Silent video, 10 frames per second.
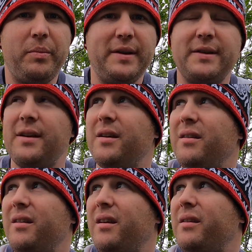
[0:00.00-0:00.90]
piece of gear
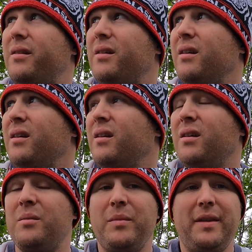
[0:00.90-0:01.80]
and another.
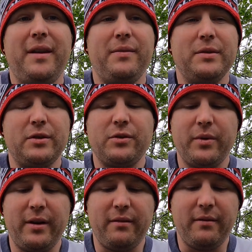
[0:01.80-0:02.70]
I mean, the difference
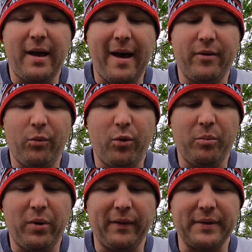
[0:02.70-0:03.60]
between having a
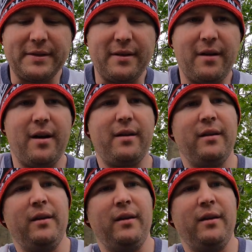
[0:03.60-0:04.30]
warm breakfast and not.